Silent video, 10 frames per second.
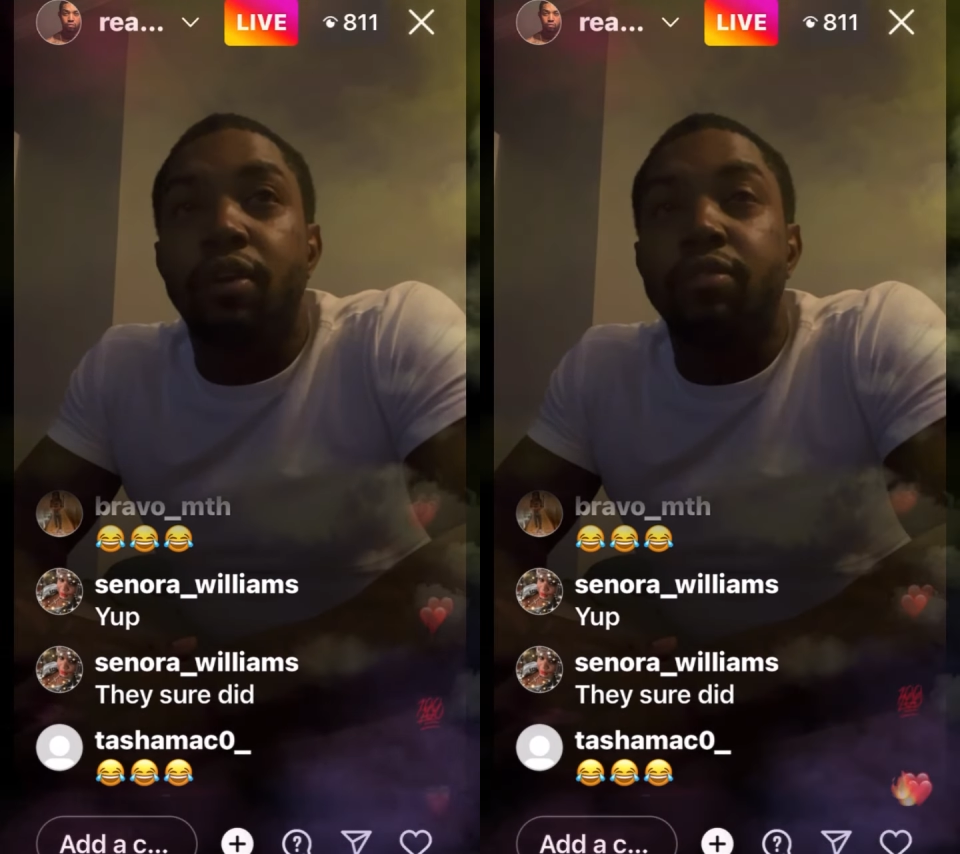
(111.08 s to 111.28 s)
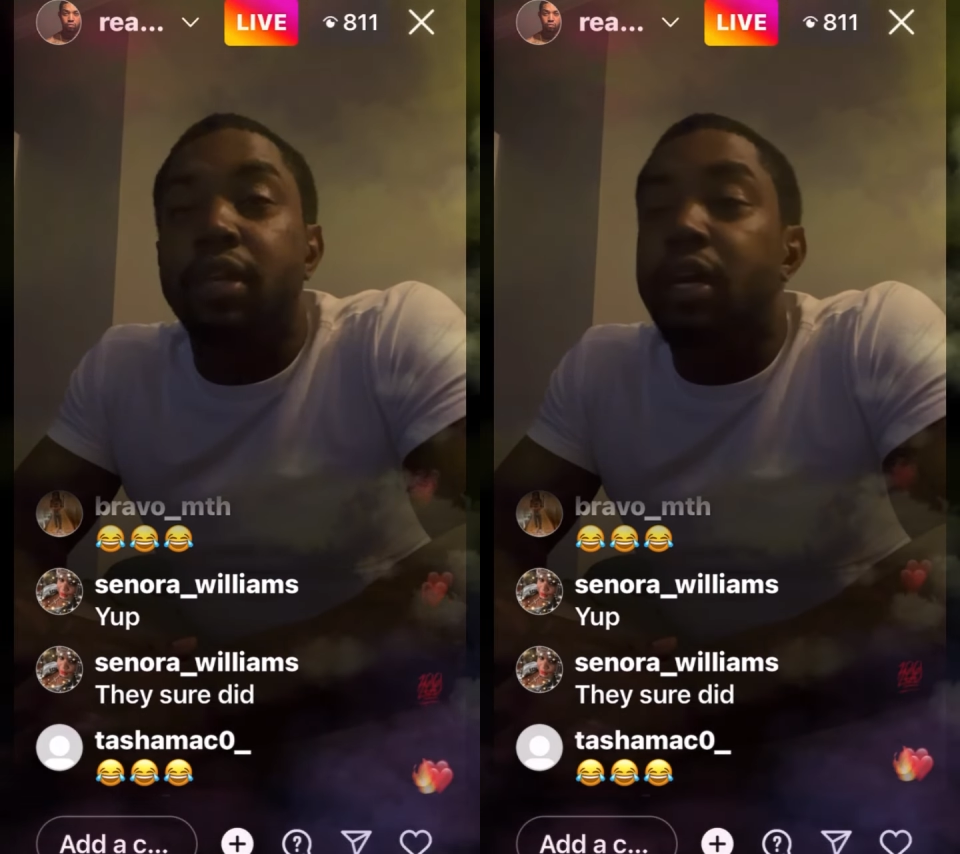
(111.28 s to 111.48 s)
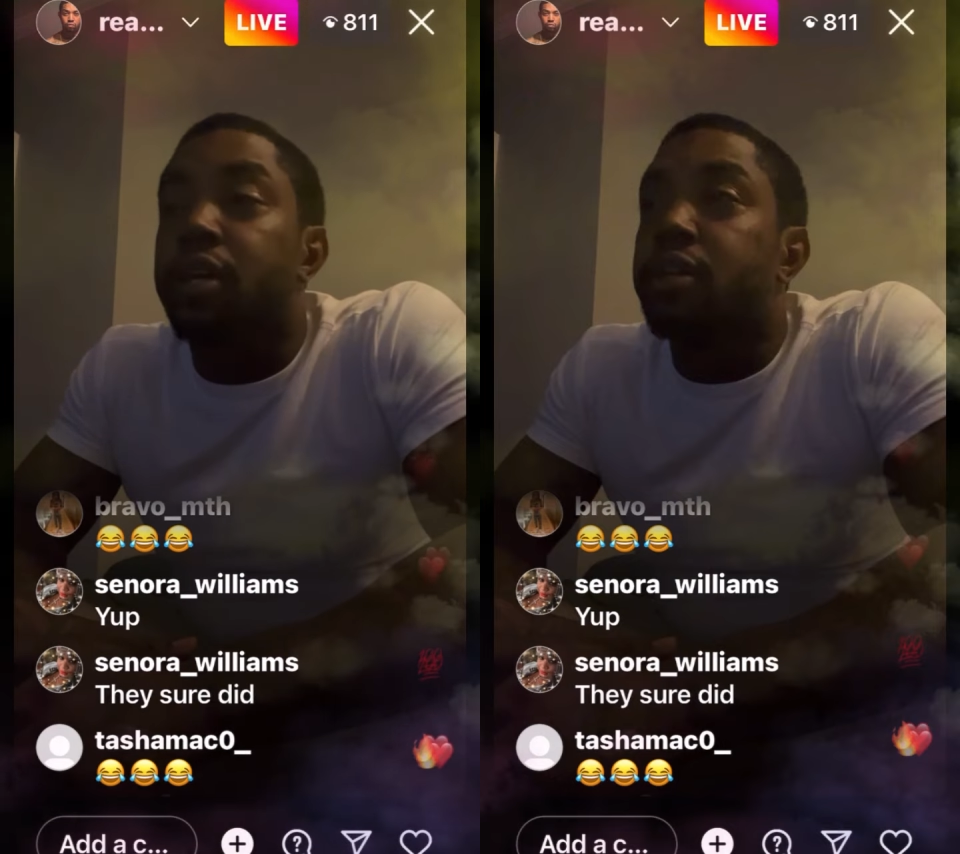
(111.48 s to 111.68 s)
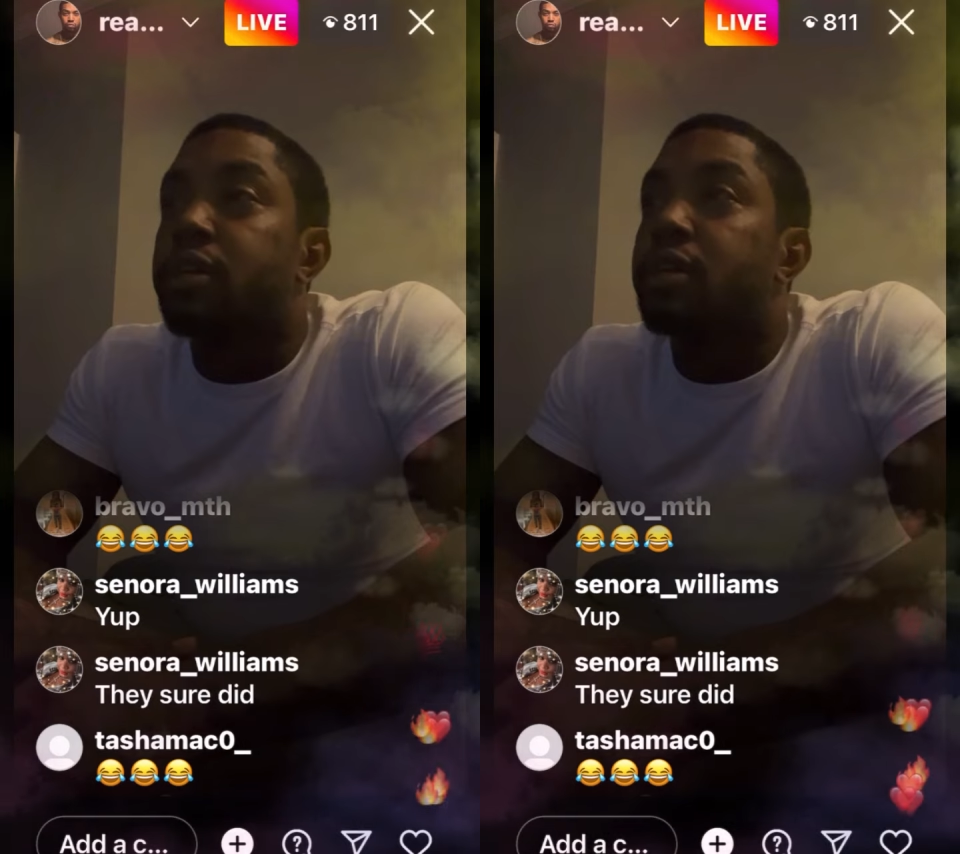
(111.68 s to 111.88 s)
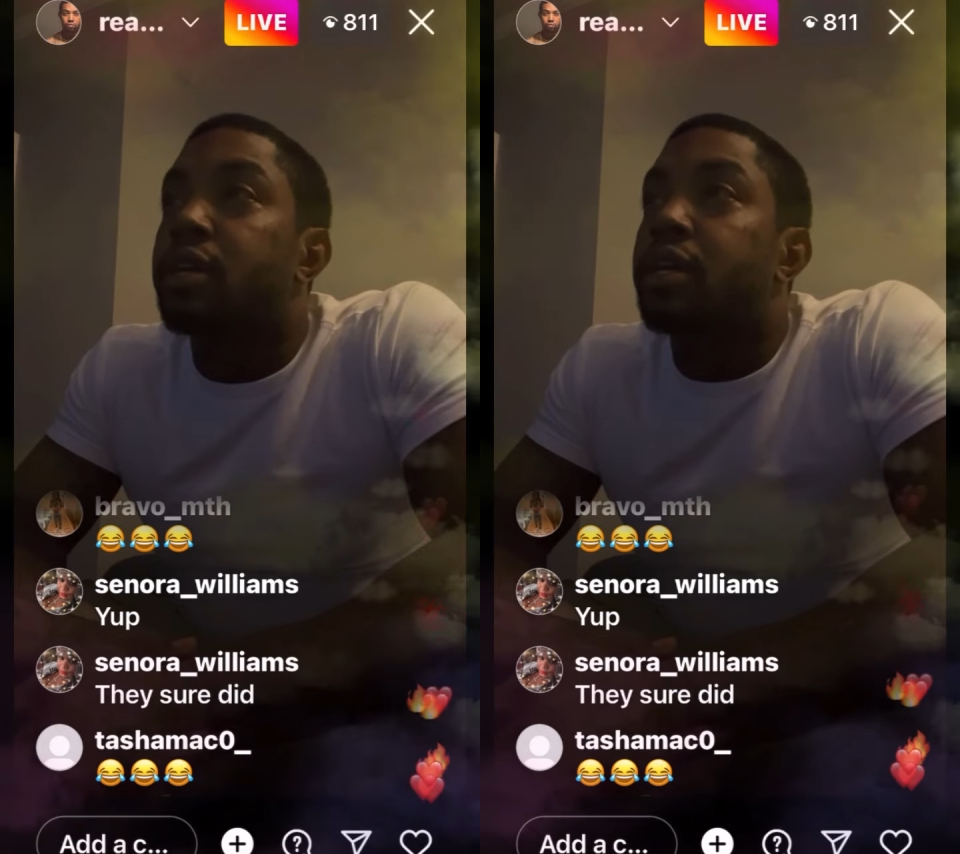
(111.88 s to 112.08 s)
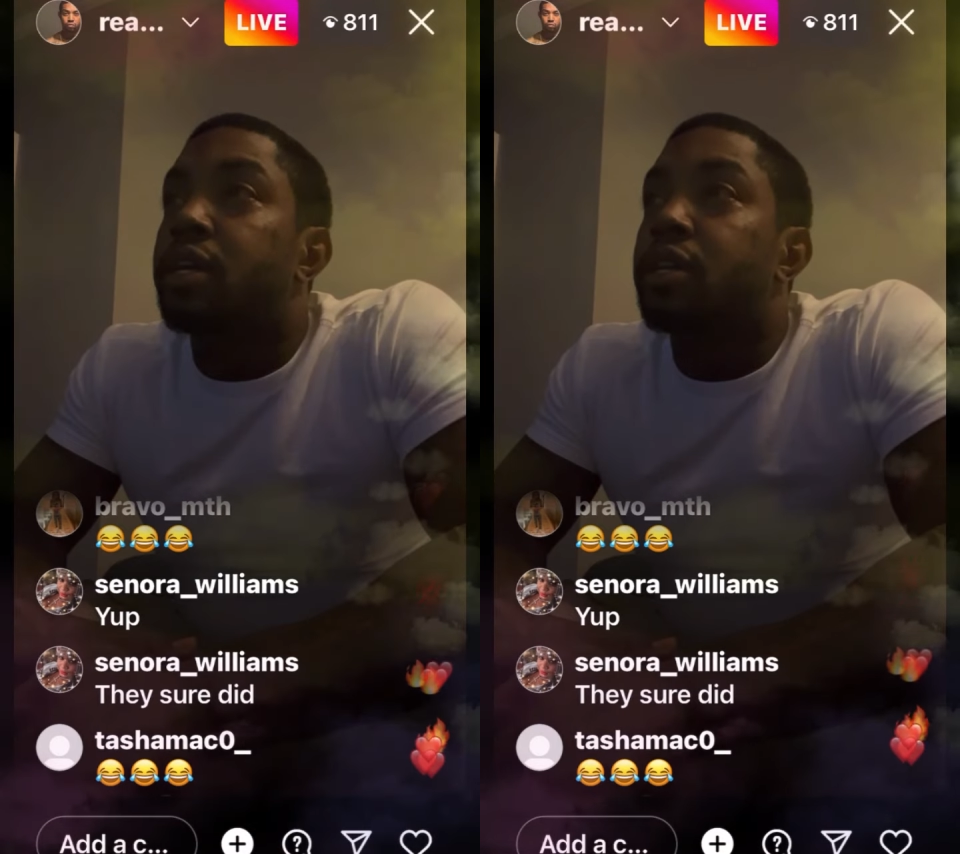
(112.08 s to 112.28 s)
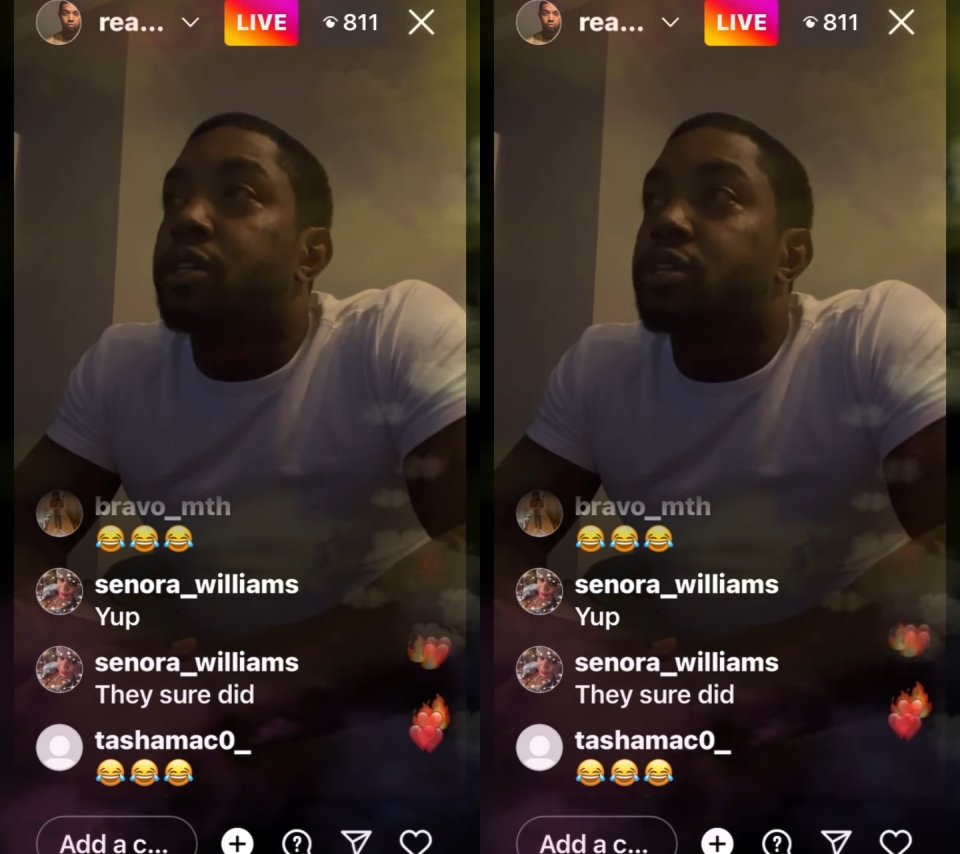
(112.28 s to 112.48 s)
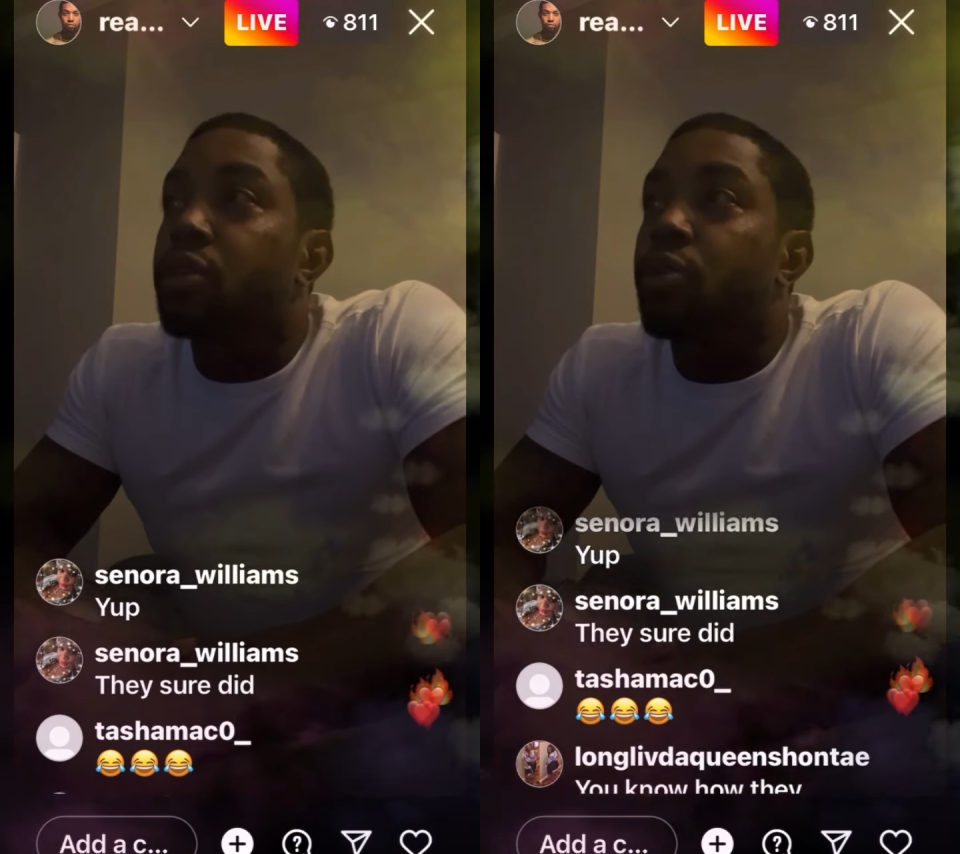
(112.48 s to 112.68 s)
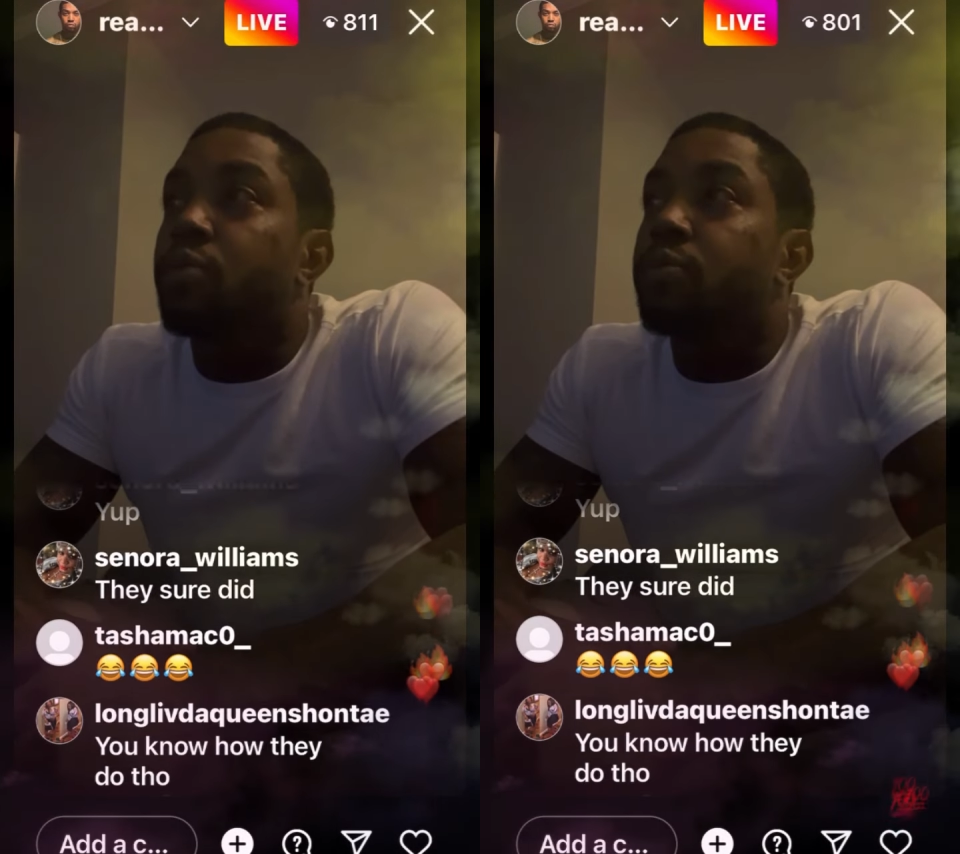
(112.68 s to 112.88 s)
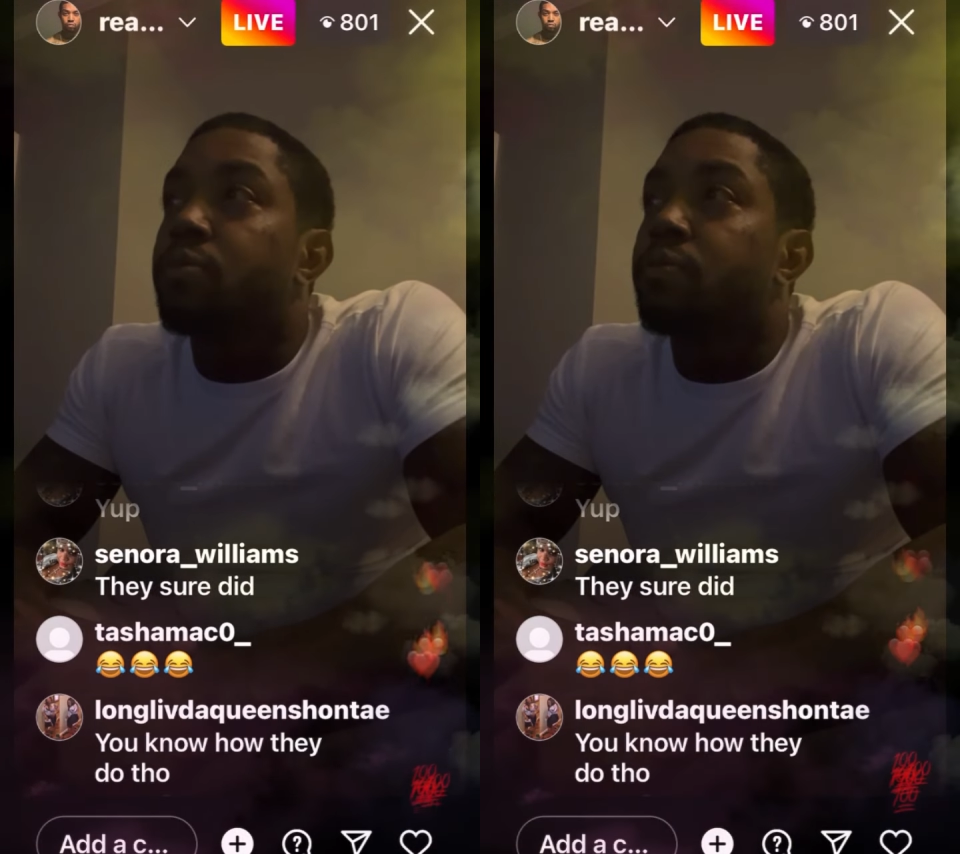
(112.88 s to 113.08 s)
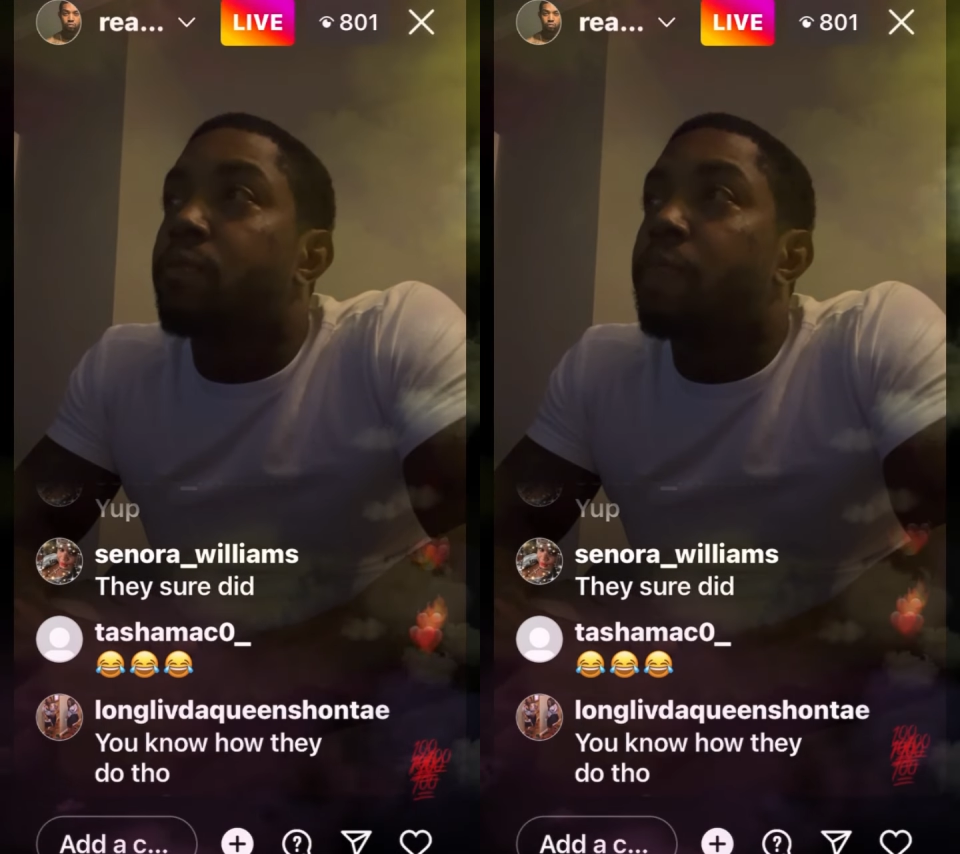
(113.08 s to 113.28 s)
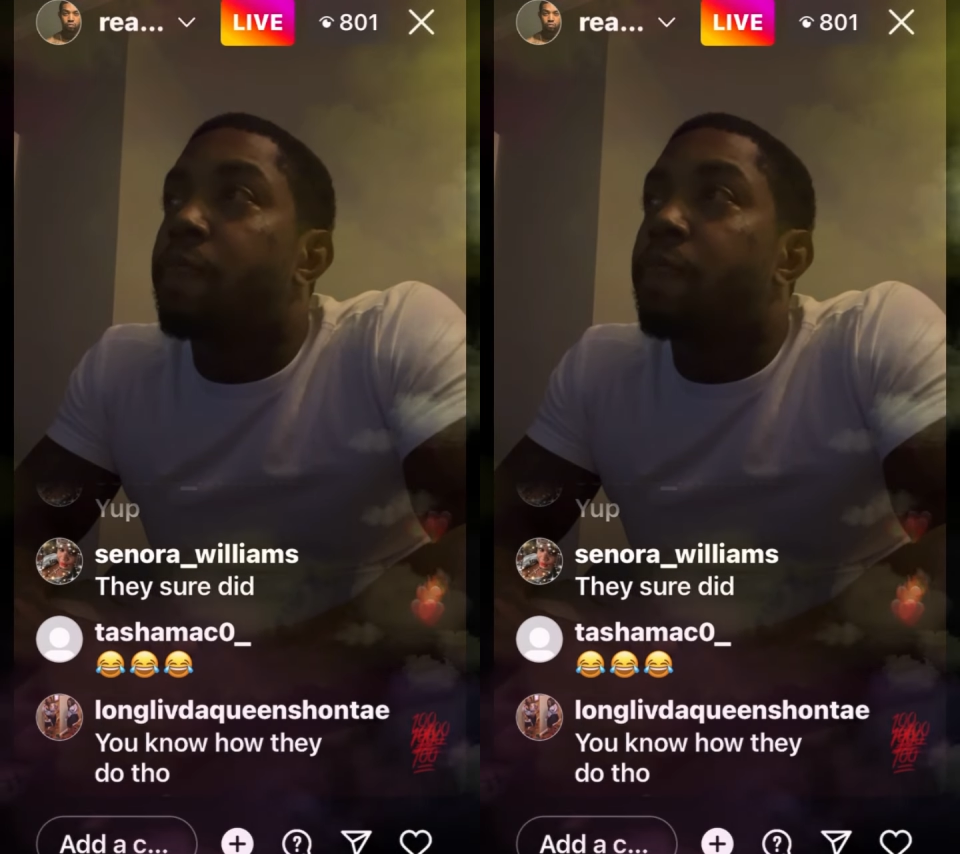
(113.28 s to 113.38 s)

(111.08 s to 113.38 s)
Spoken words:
I'm tired of certain